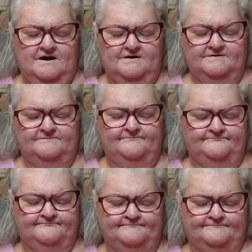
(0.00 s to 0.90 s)

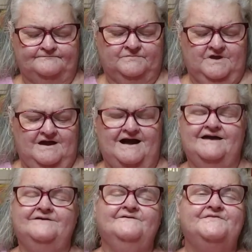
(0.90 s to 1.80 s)

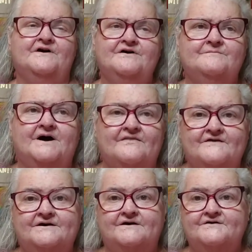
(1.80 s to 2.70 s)
I even thought about
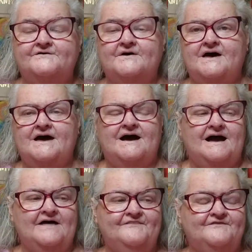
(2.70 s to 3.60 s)
this,
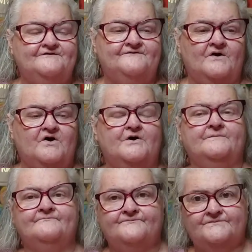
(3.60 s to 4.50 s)

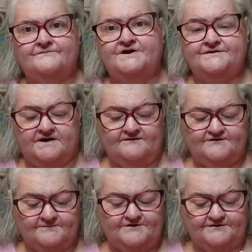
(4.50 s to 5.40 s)
for me to have
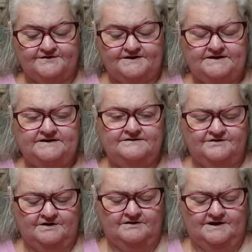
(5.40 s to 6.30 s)
something to eat,
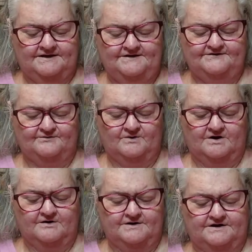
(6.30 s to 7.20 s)
you know, like he's at
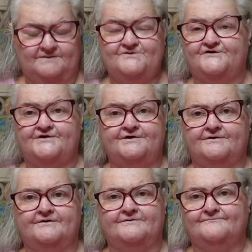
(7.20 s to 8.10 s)
work and I'm just
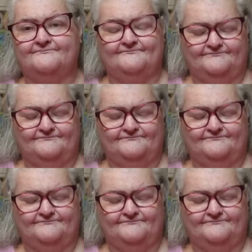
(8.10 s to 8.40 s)
here